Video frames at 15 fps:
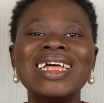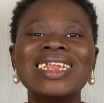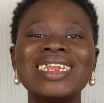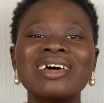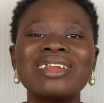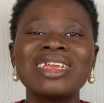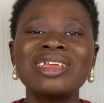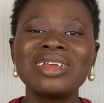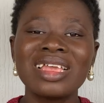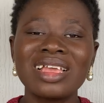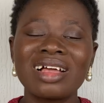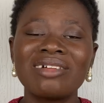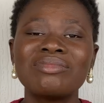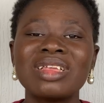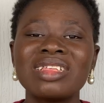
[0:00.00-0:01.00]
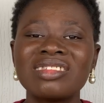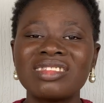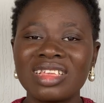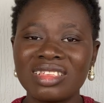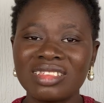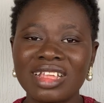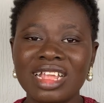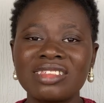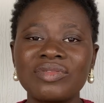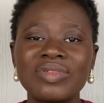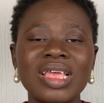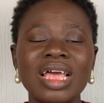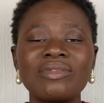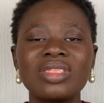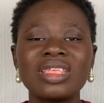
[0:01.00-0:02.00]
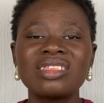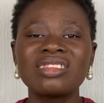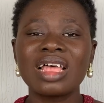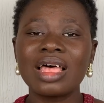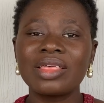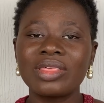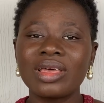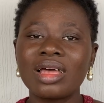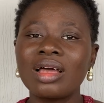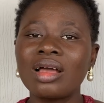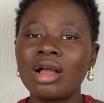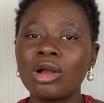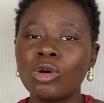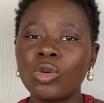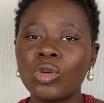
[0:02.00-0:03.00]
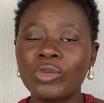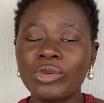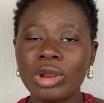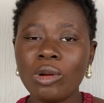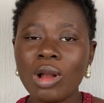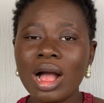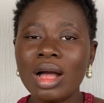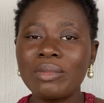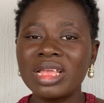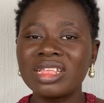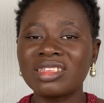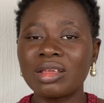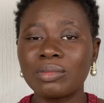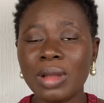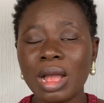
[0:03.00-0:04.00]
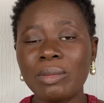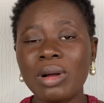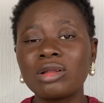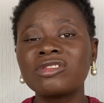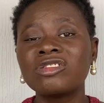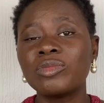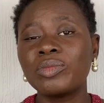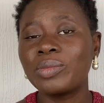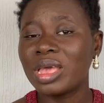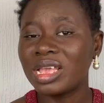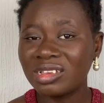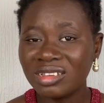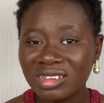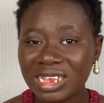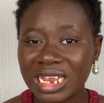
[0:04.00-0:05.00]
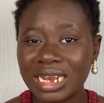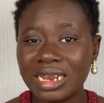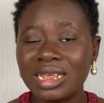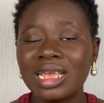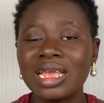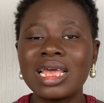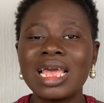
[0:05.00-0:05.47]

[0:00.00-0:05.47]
Now the UK government says that if you have these other requirements I'm about to mention,